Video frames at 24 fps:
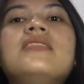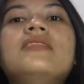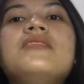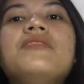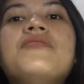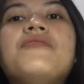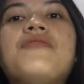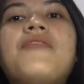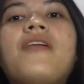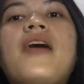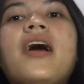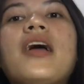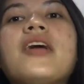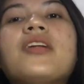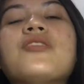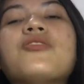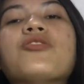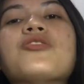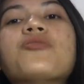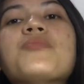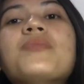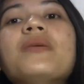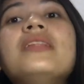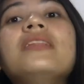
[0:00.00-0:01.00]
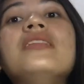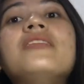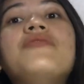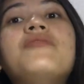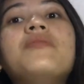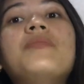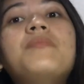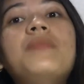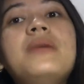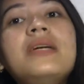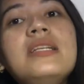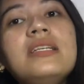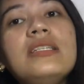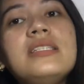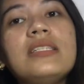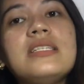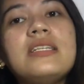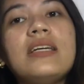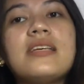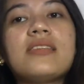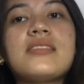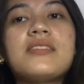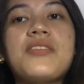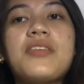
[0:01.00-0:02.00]
define urban
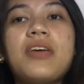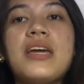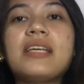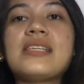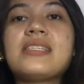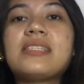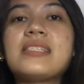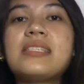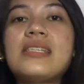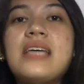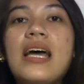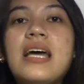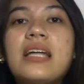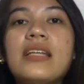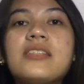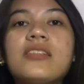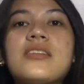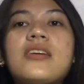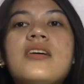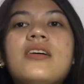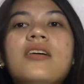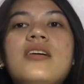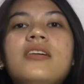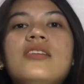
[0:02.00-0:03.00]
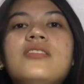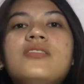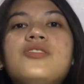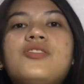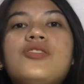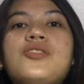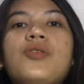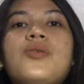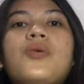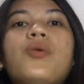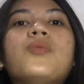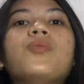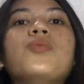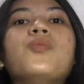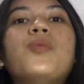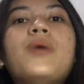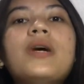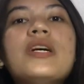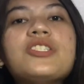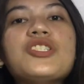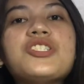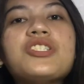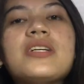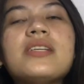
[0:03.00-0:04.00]
livability as the extent to
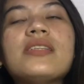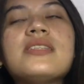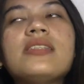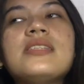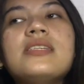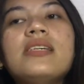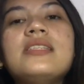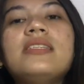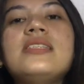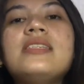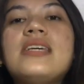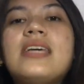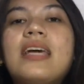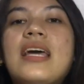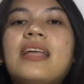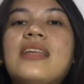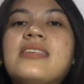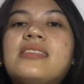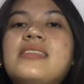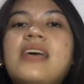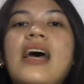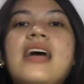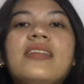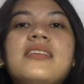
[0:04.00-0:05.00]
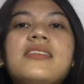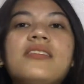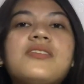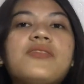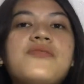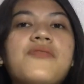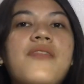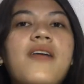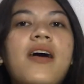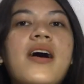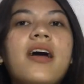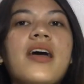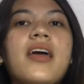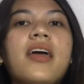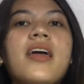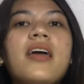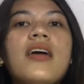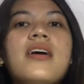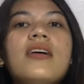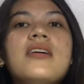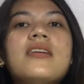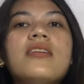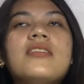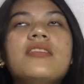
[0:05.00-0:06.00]
which a city can satisfy
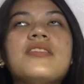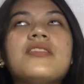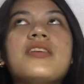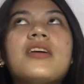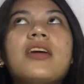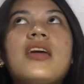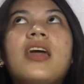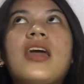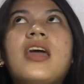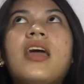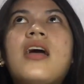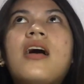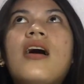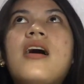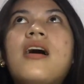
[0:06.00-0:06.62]
the